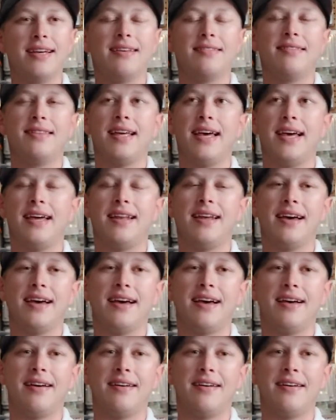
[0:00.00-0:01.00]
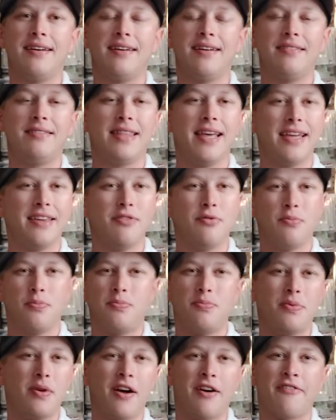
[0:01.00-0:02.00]
that you
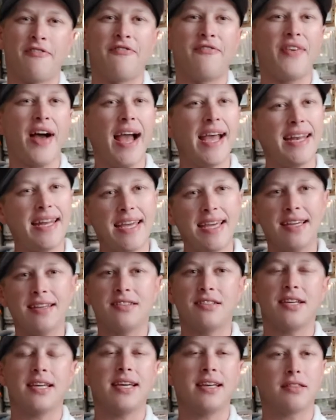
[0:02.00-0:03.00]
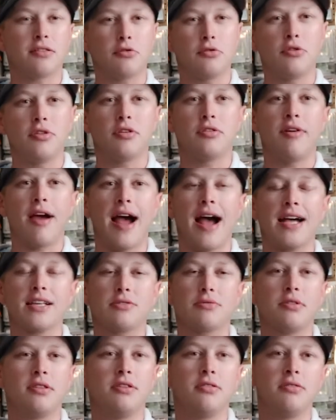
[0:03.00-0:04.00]
are fighting to get through the grass
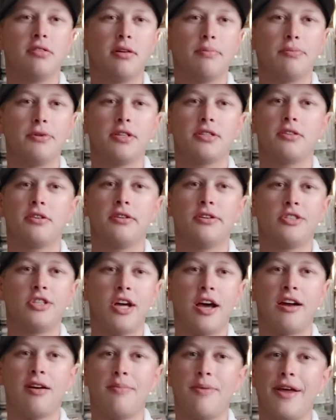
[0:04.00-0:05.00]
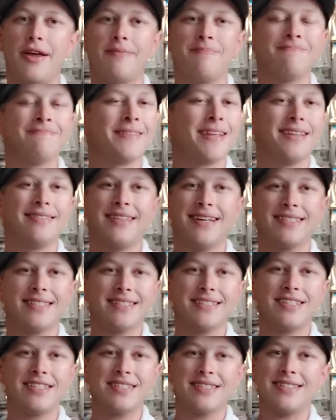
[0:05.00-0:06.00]
with your lipless or your chatterbait, that's
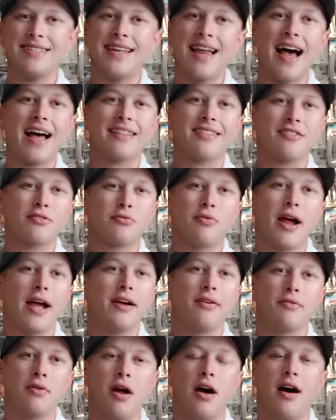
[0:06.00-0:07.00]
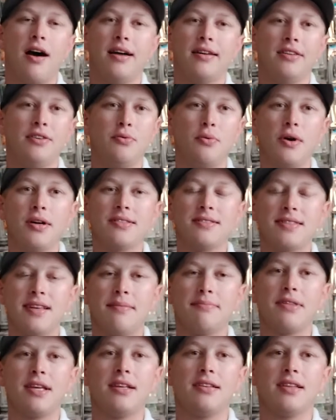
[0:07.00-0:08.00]
just not the right rod. You want
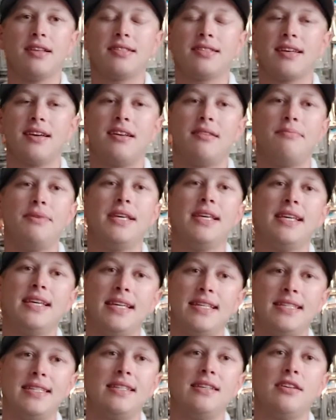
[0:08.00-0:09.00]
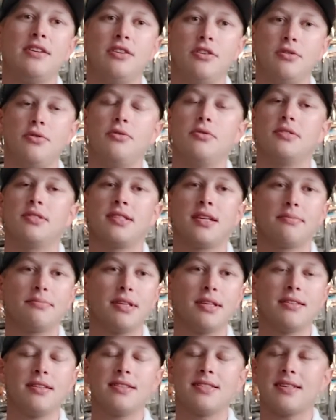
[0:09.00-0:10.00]
something that's going to be easy to use,
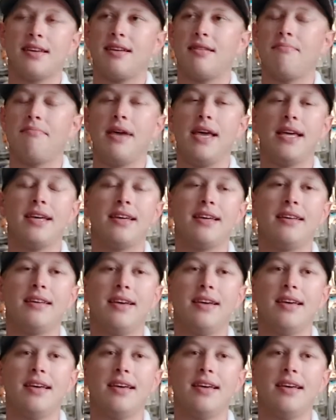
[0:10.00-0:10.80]
something that's going to make it